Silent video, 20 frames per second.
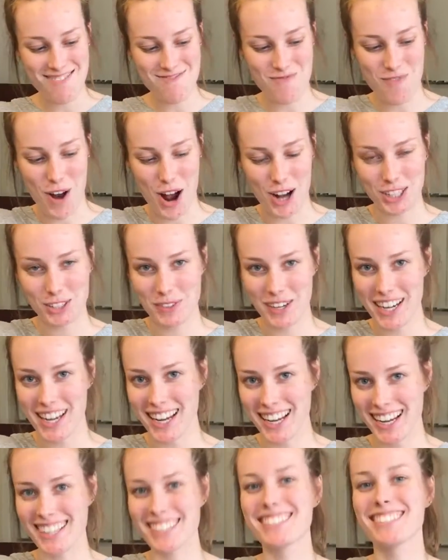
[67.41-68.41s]
wash my
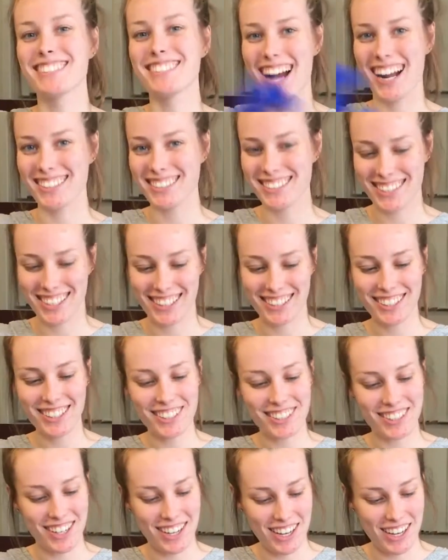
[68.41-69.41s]
hands and don sterile
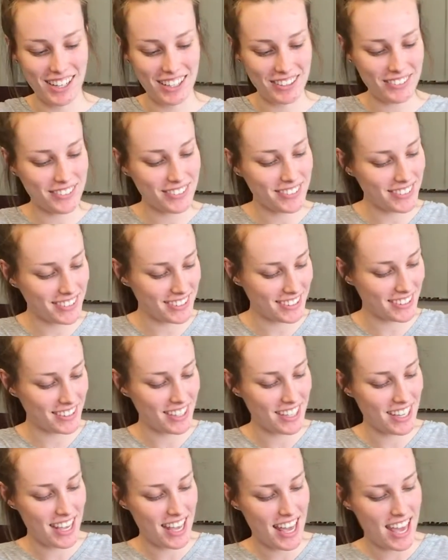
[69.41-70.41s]
gloves,
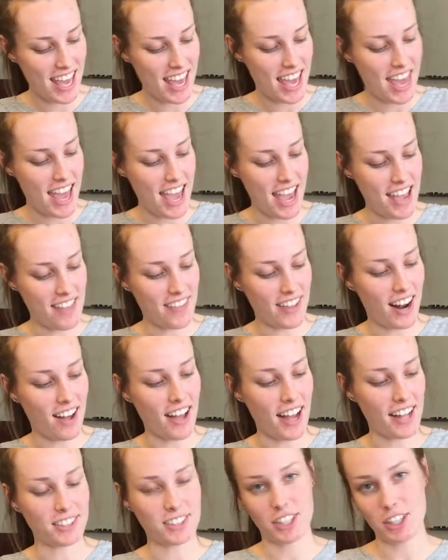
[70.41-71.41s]
and then I'll
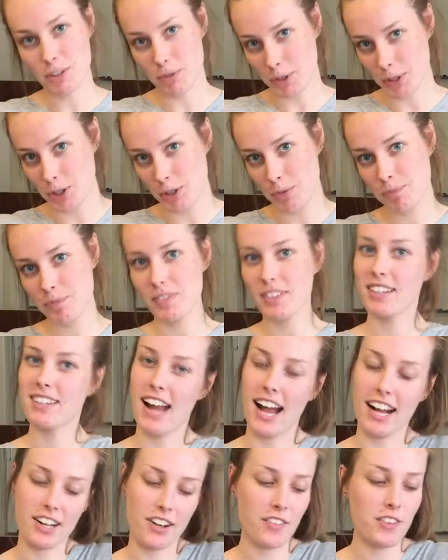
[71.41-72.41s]
enter the room,
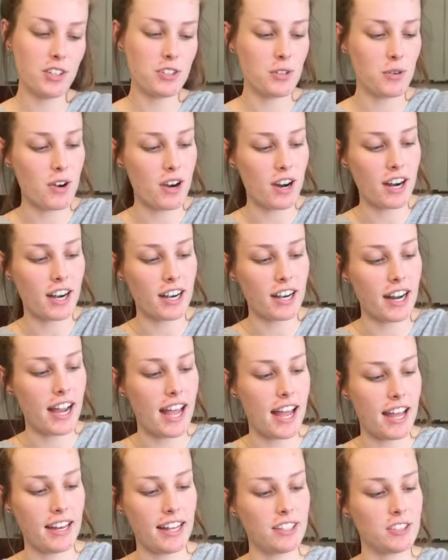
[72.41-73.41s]
knock on the door,
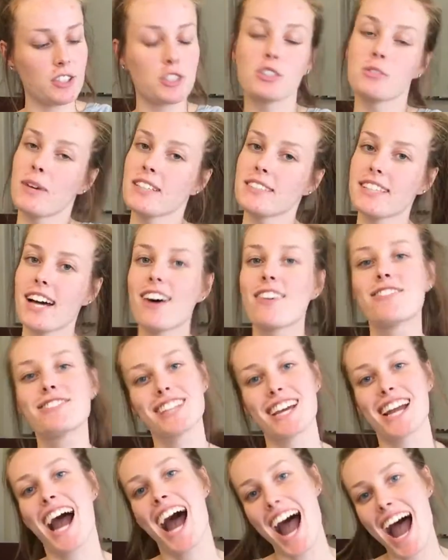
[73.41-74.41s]
and introduce myself,
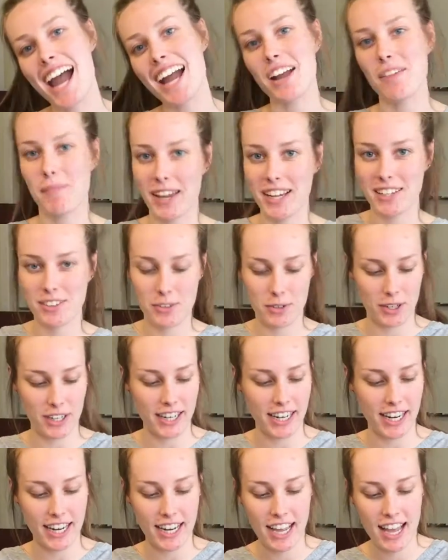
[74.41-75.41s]
say, hi, I'm Megan
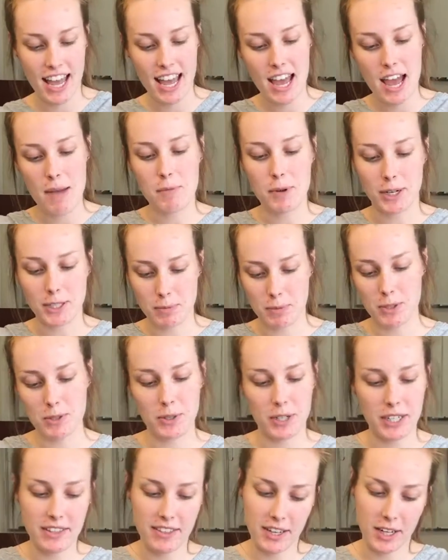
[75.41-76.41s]
Doherty, I'm a
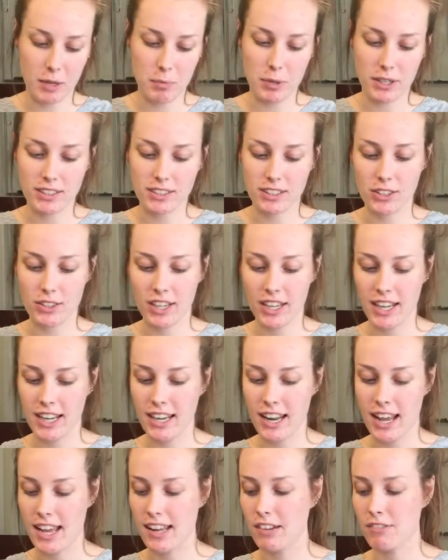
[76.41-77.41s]
respiratory therapy
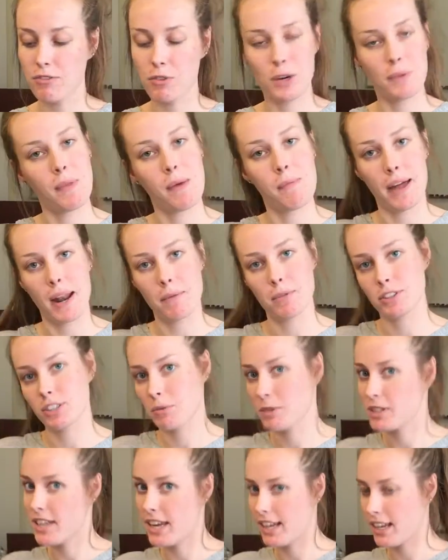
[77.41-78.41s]
student, and inform them that I'm just
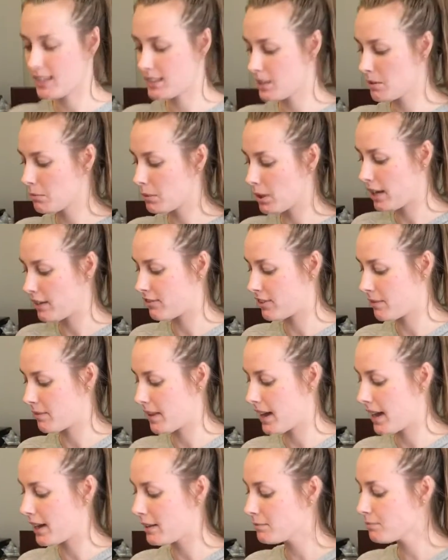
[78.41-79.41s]
going to be taking some blood from
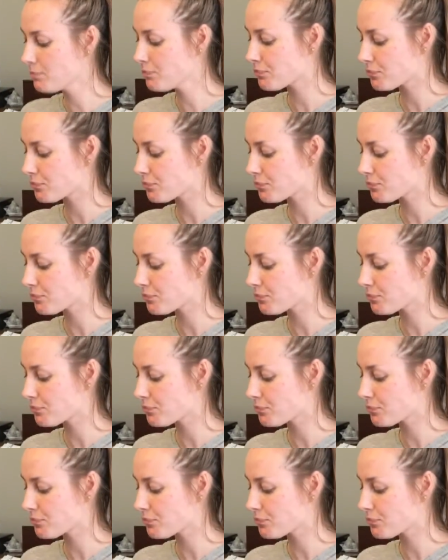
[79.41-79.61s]
them.